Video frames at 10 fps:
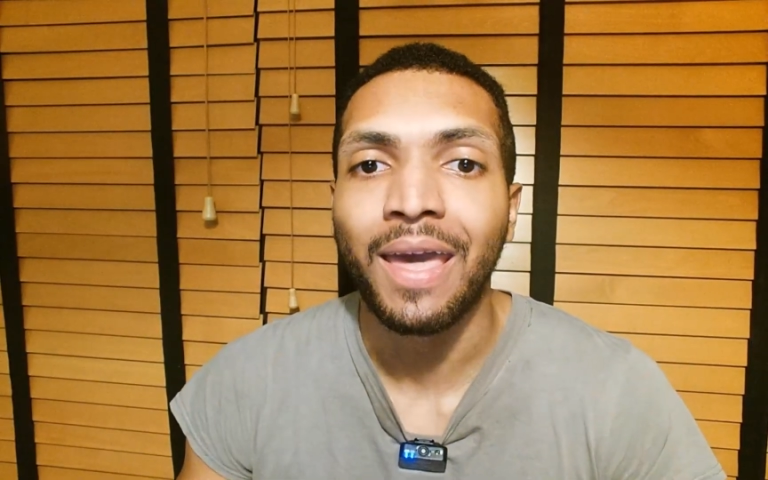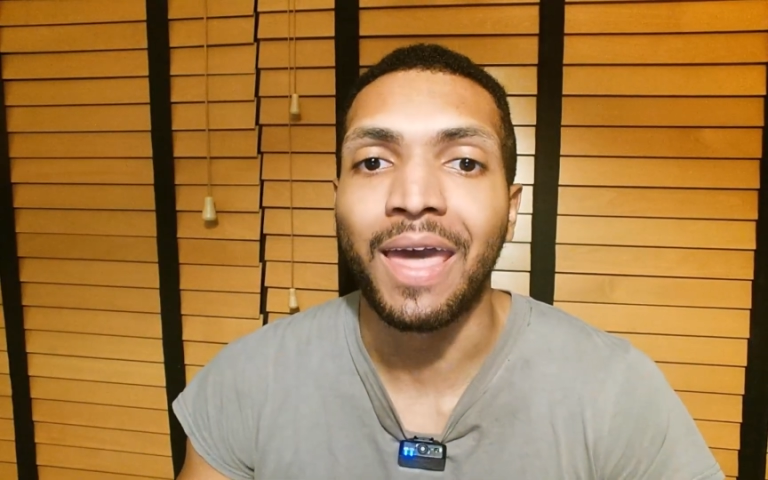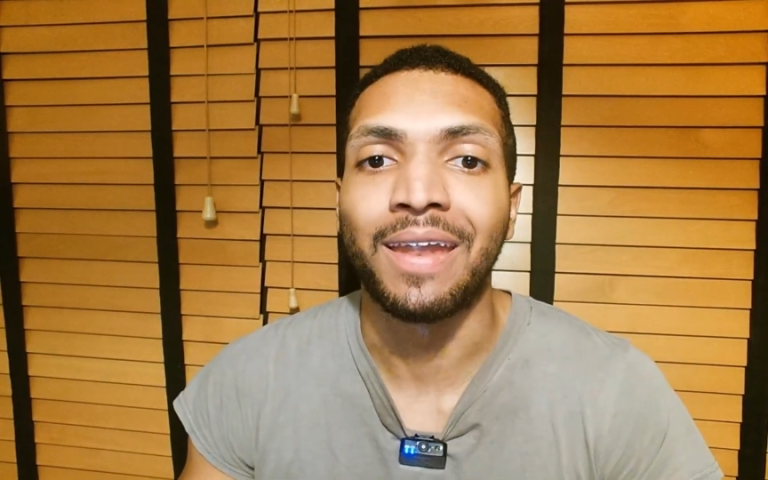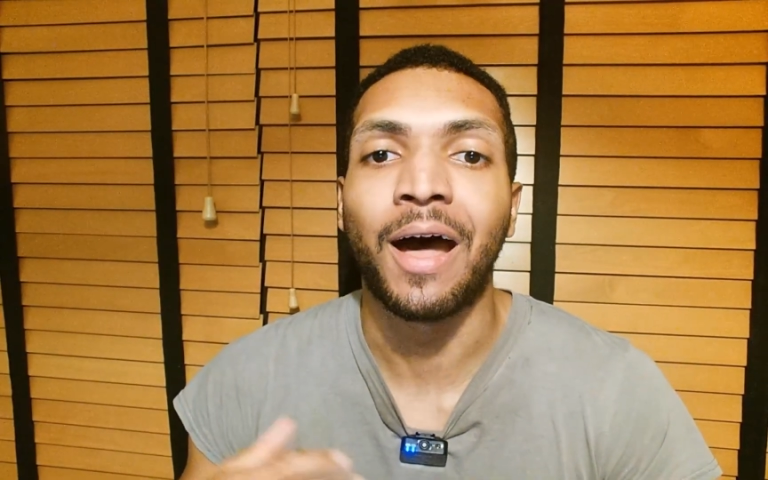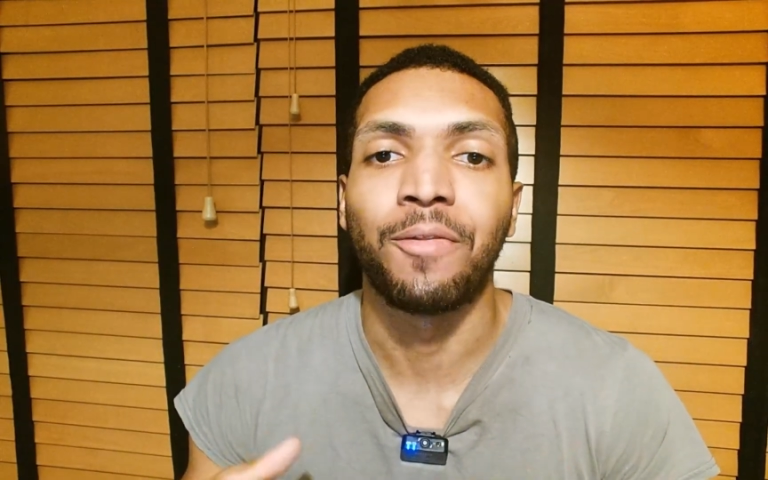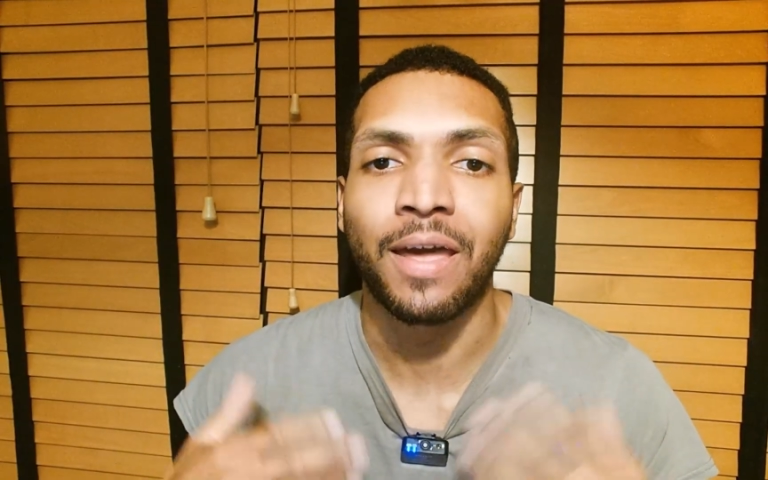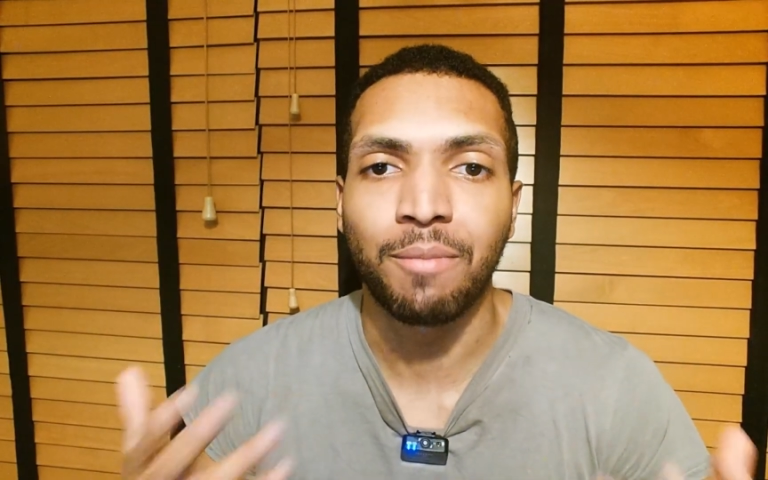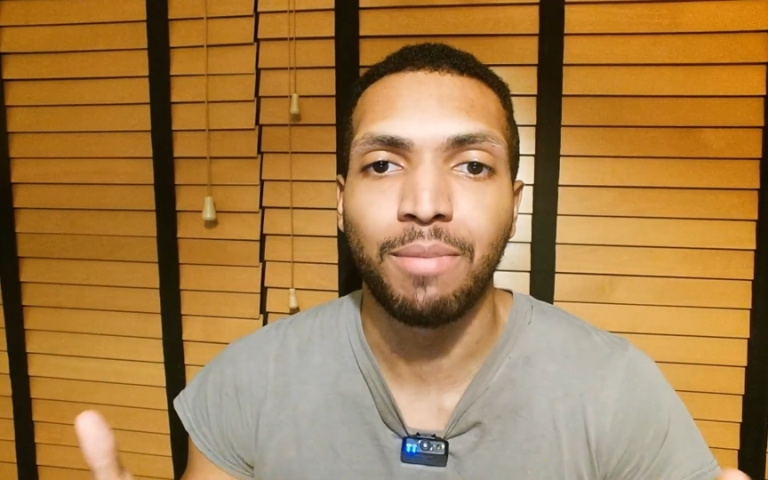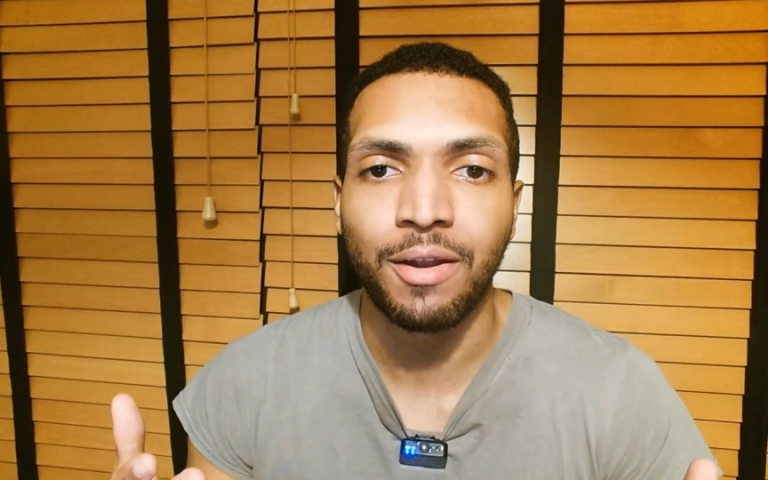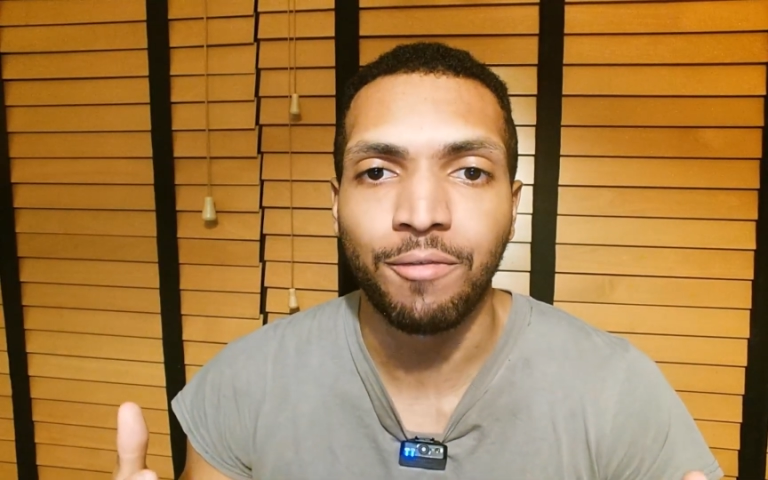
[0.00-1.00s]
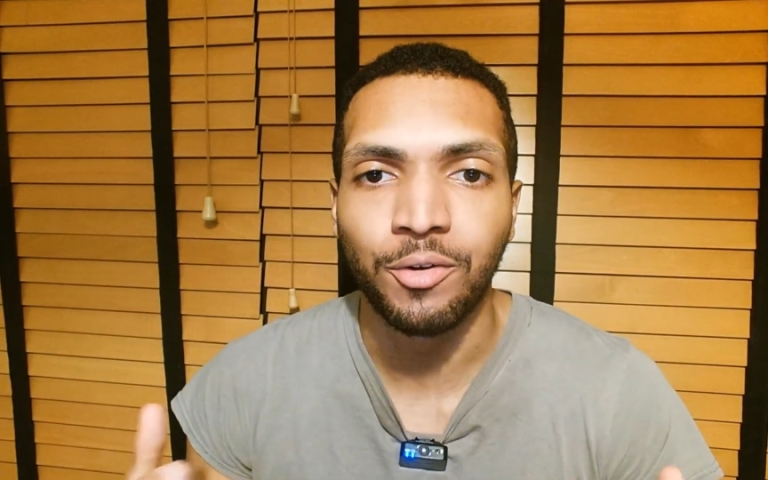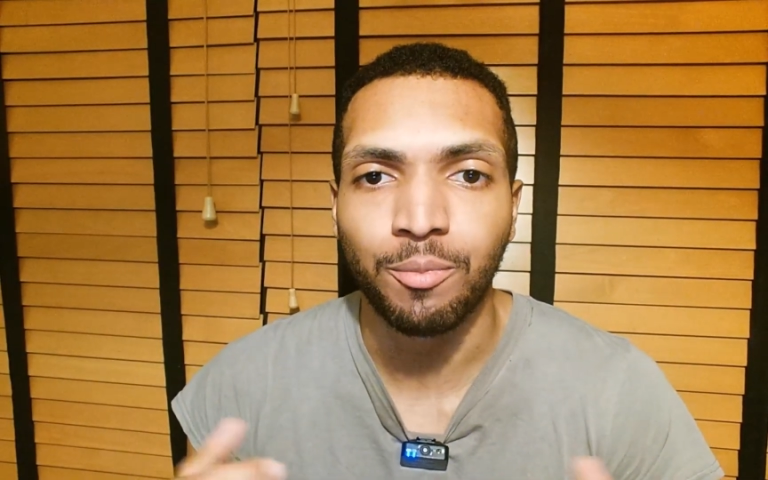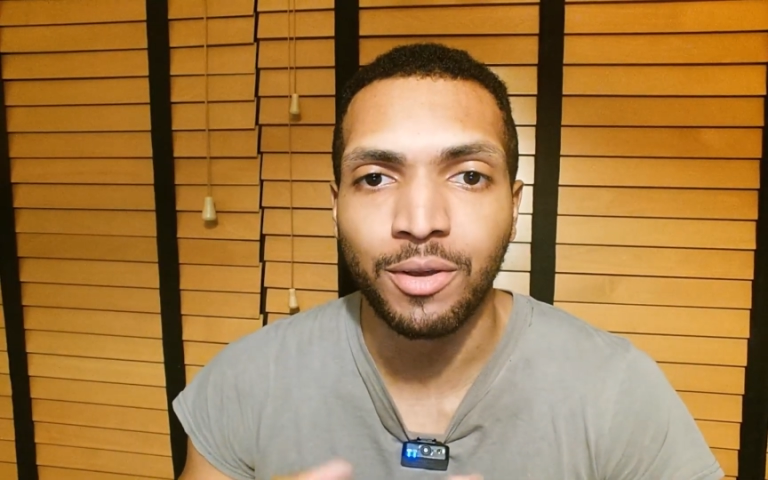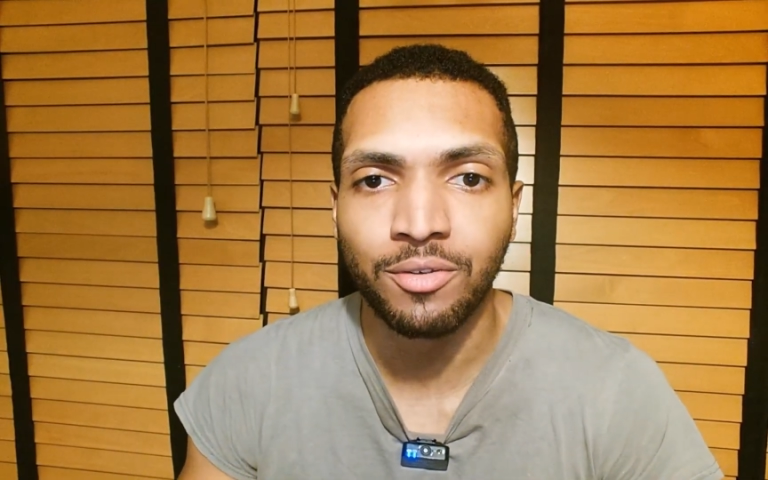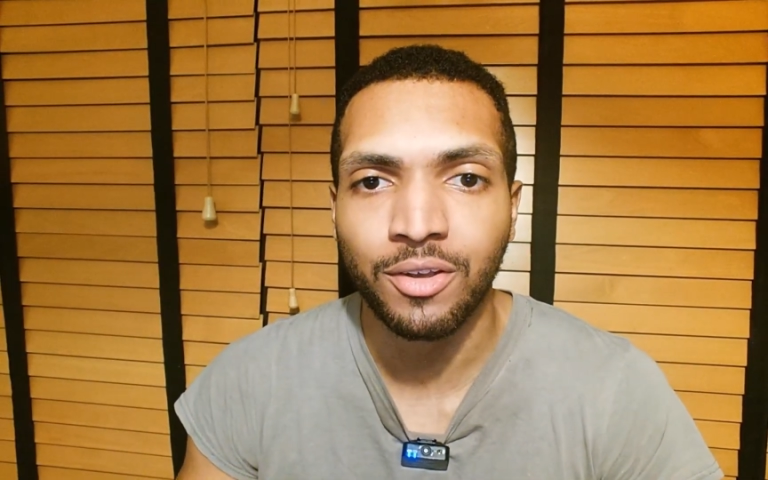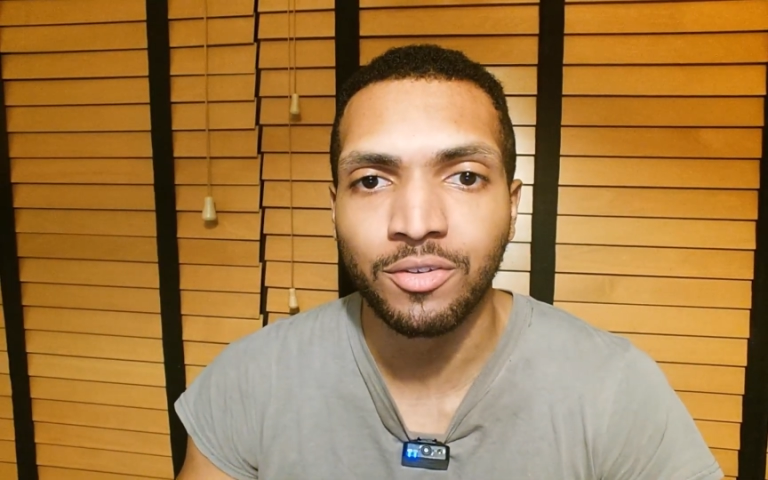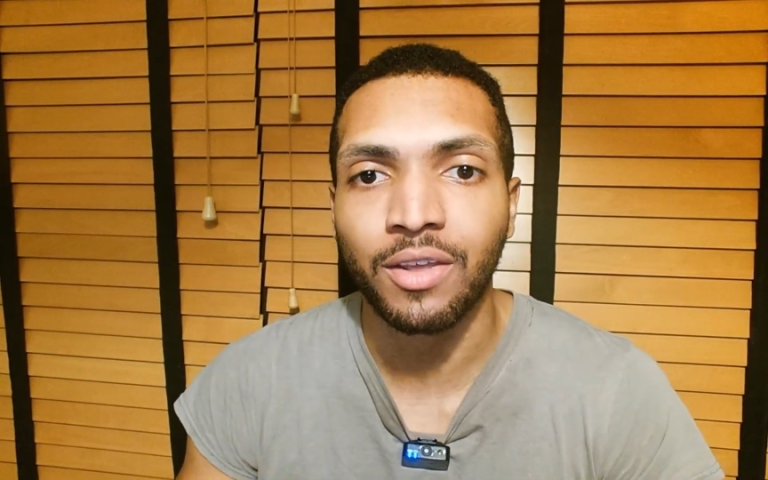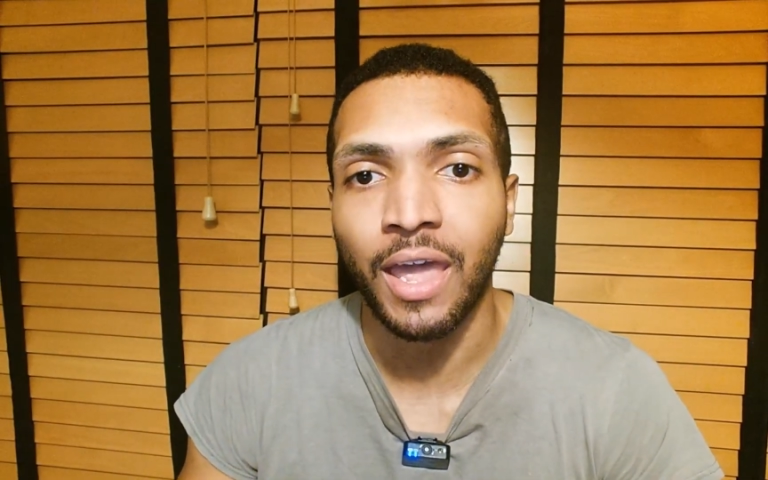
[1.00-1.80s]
and how that can benefit your business.